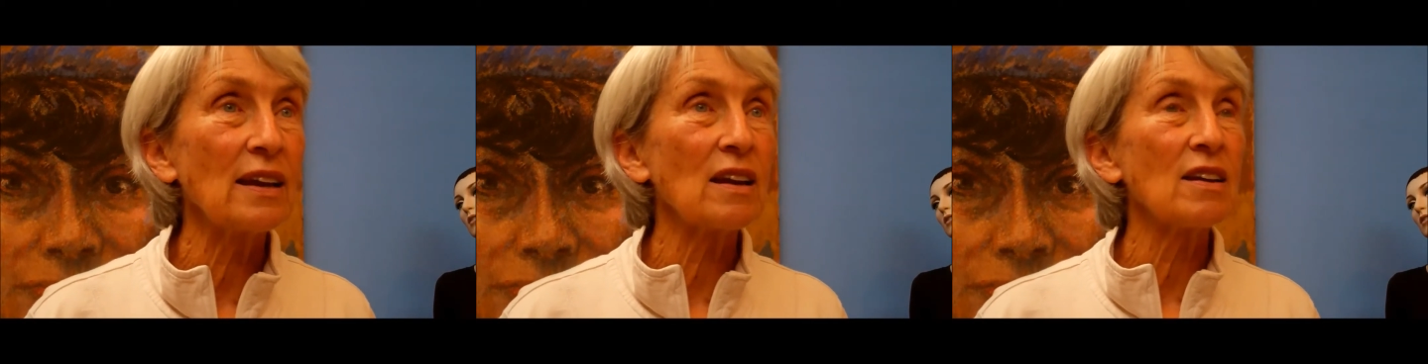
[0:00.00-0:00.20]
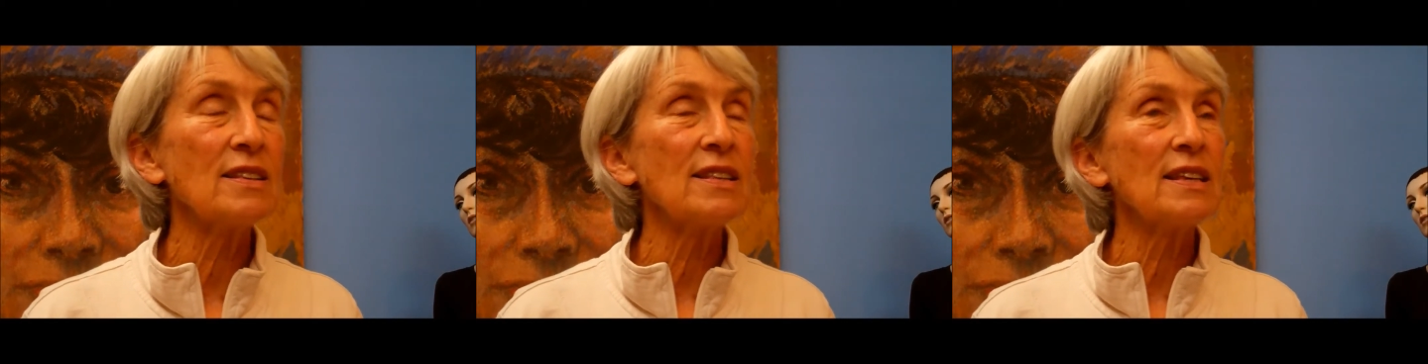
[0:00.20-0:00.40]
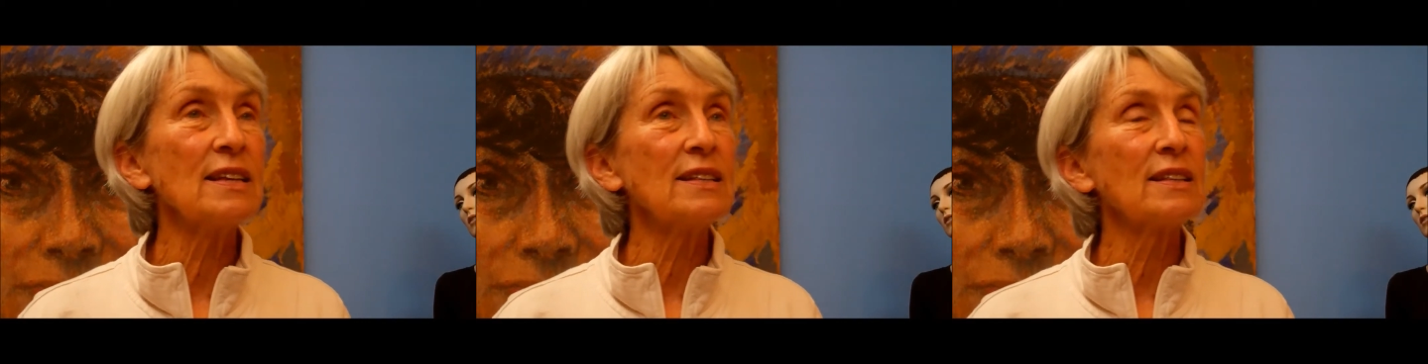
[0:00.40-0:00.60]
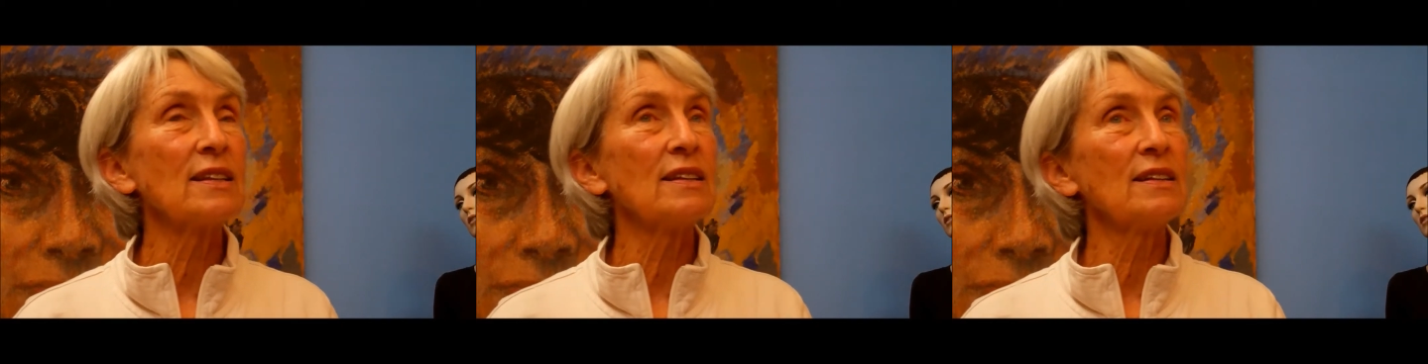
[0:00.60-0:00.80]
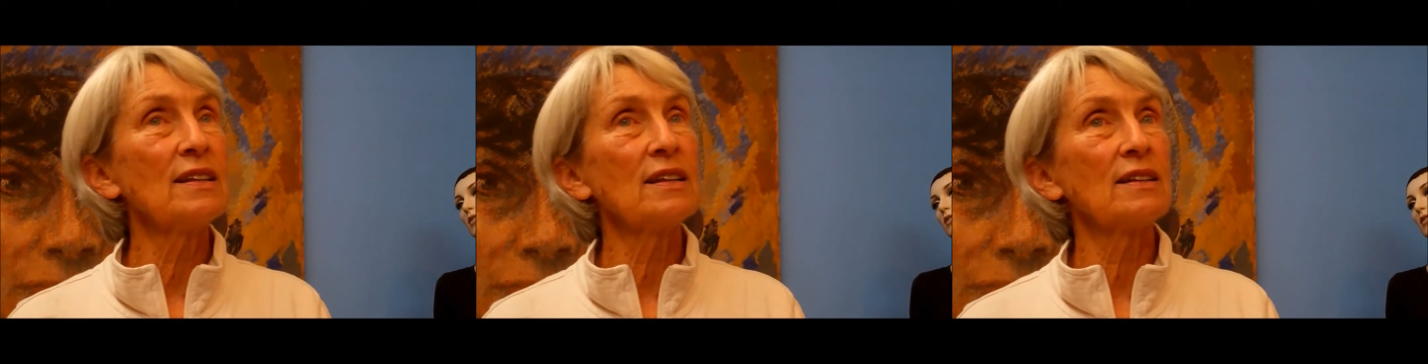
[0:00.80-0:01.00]
And I think
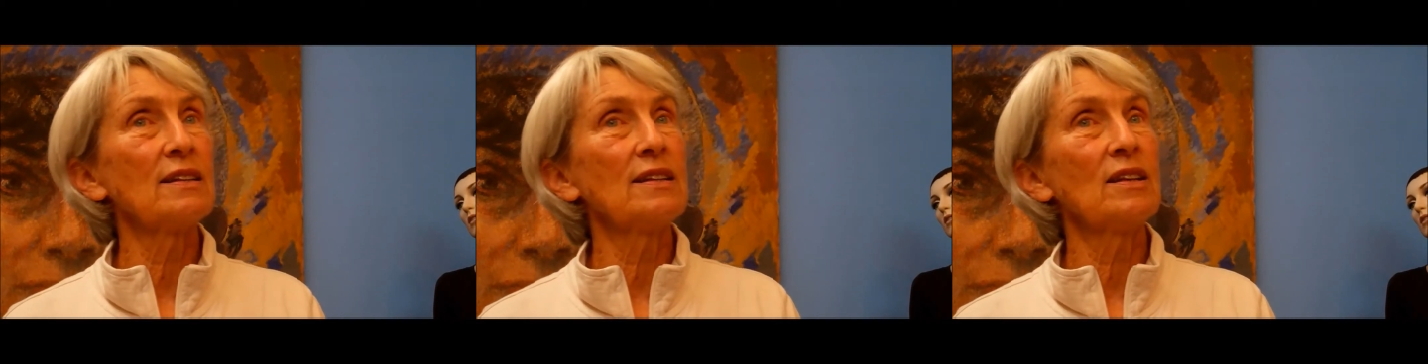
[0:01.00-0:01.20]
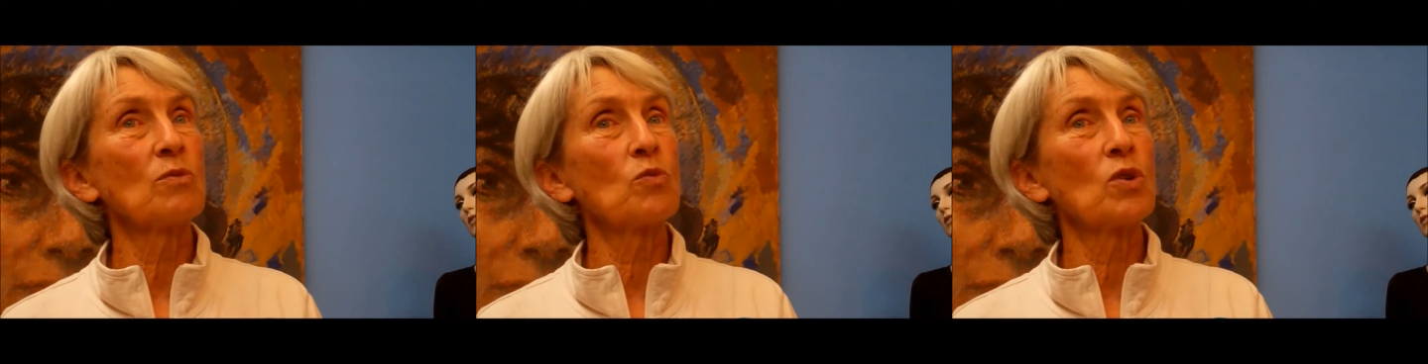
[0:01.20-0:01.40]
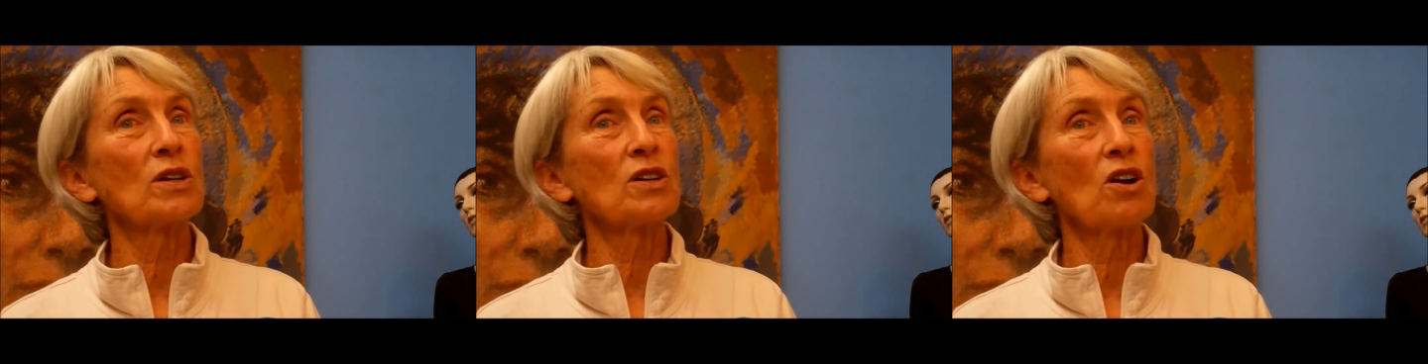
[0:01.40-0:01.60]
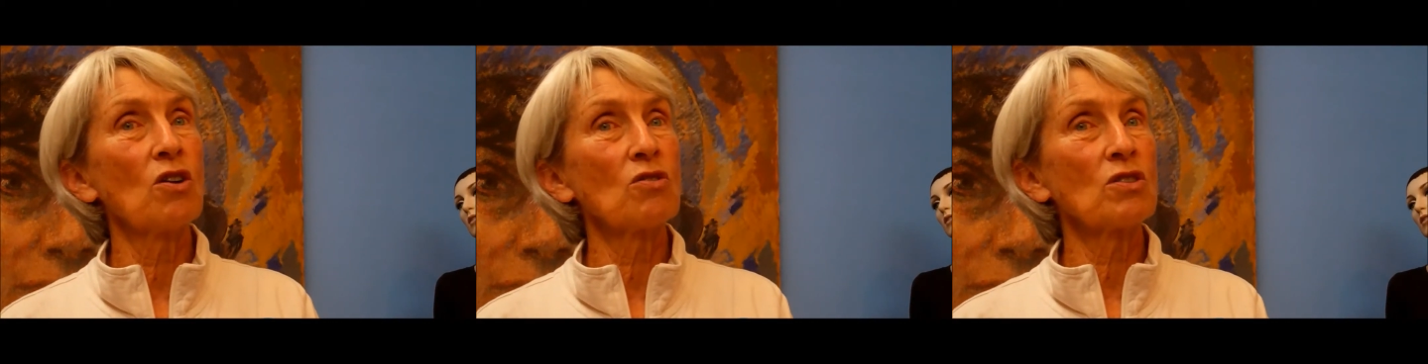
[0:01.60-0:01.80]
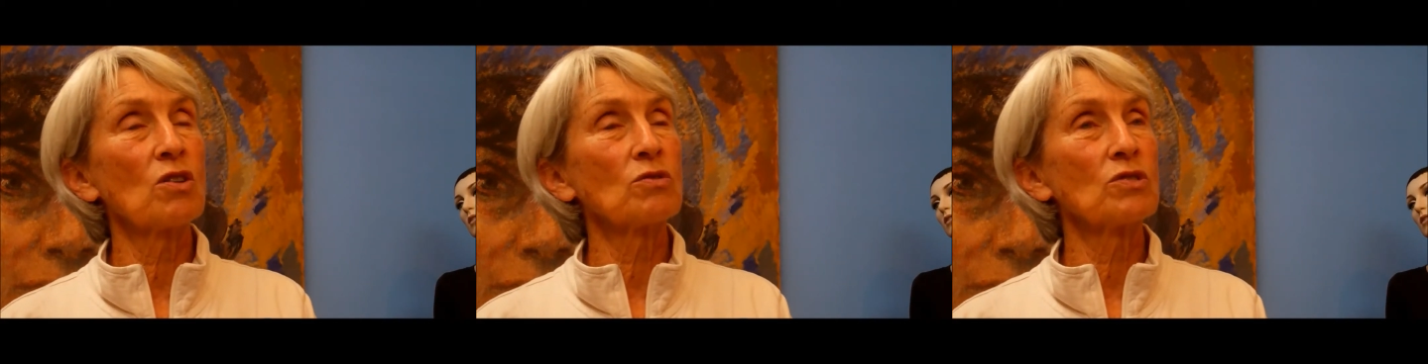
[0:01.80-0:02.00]
that what
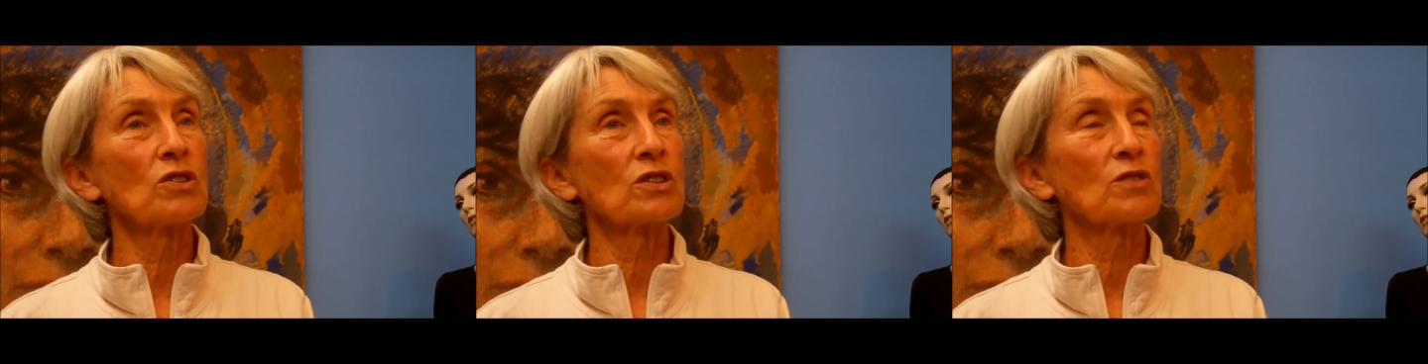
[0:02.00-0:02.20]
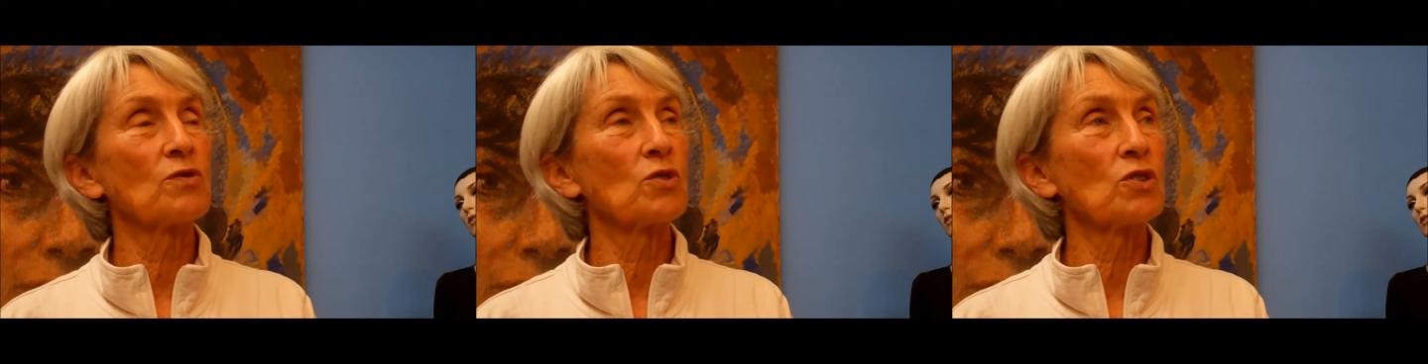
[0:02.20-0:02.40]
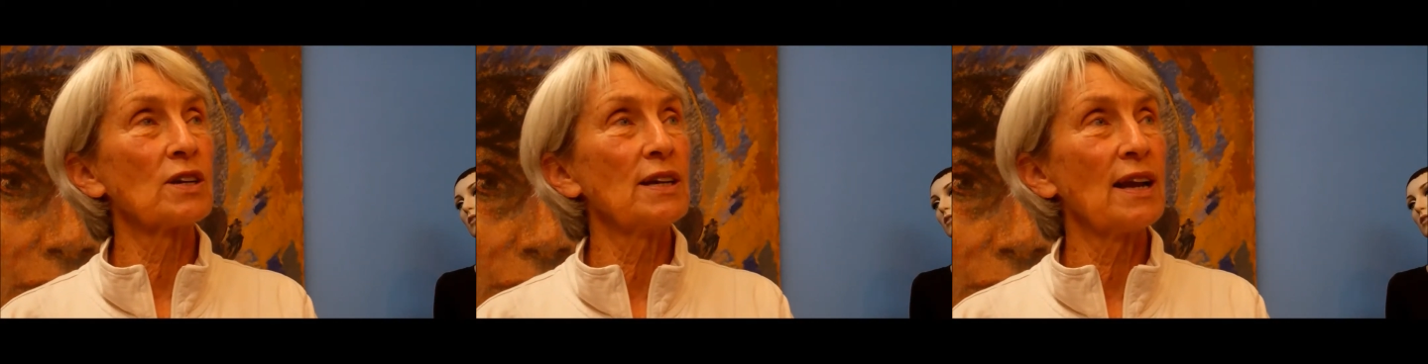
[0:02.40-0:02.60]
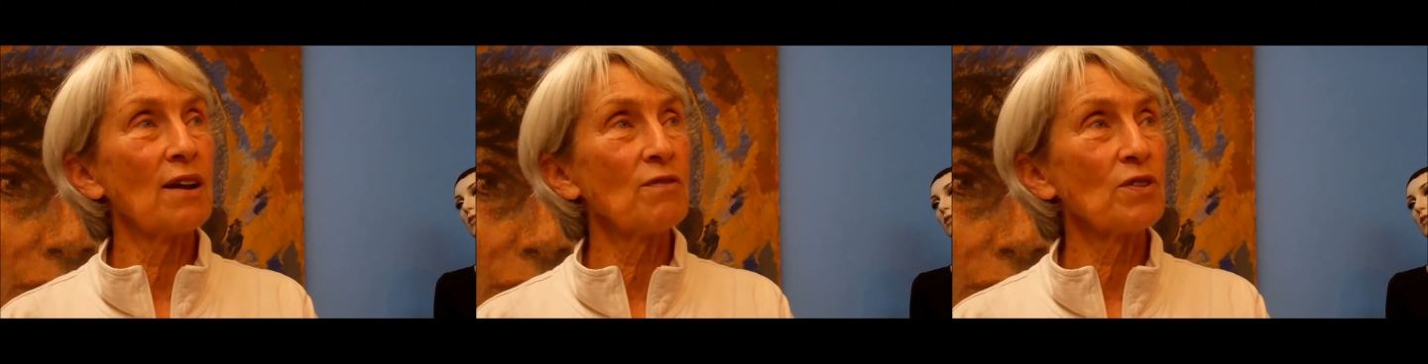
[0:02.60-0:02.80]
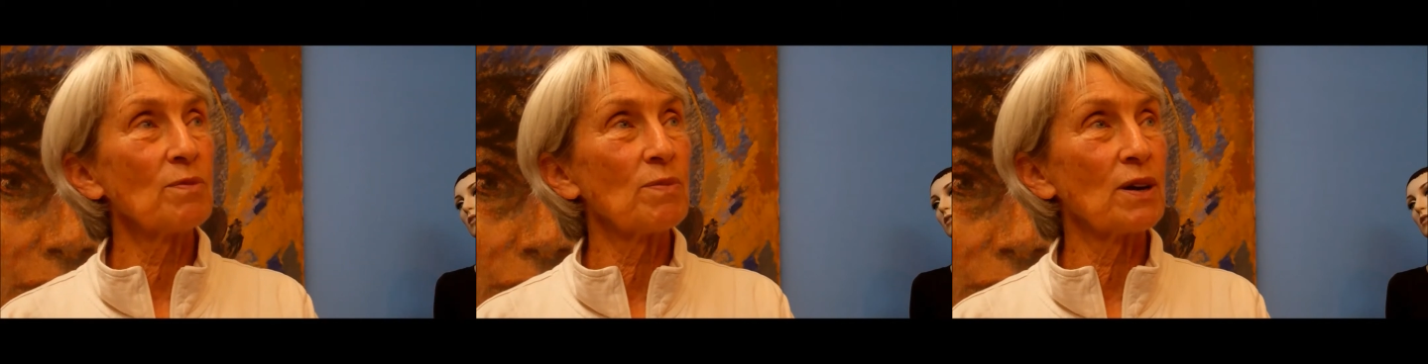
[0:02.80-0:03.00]
Coco looked for in
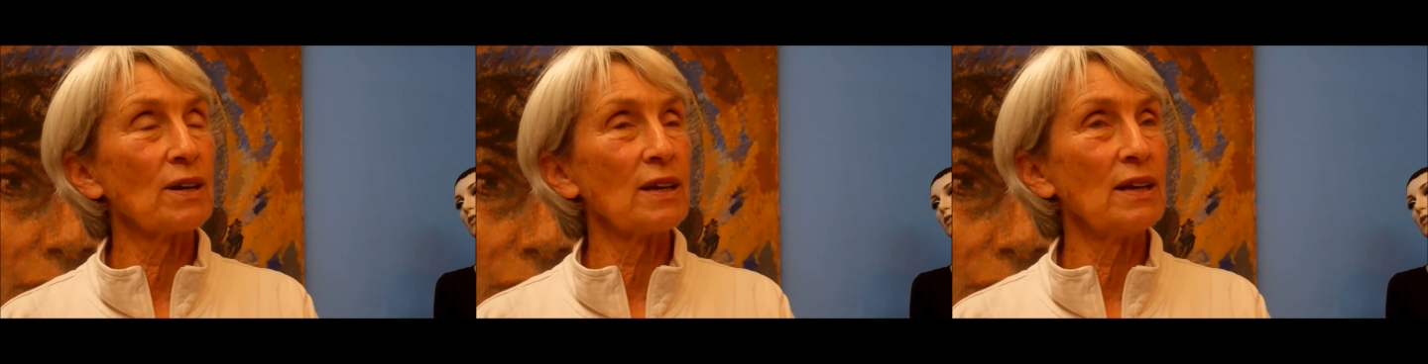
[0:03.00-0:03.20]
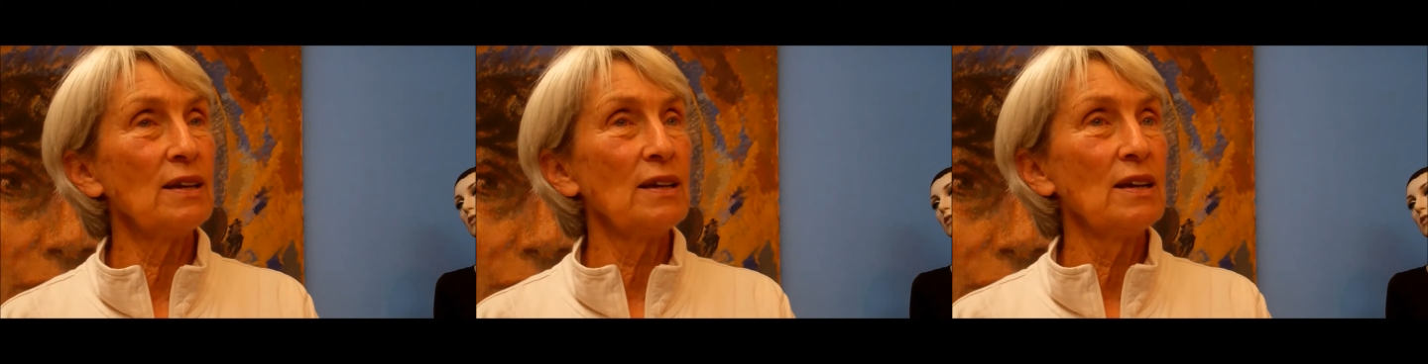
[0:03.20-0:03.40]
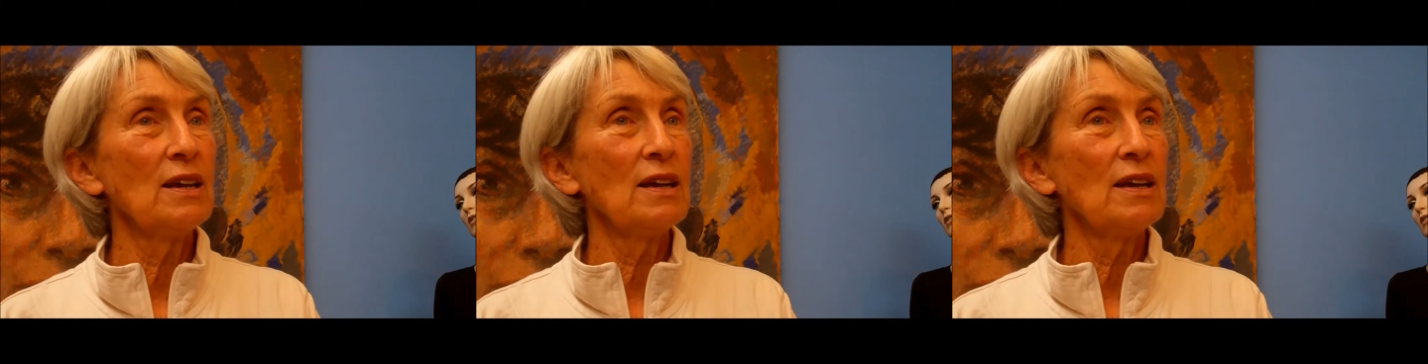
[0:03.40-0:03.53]
everybody,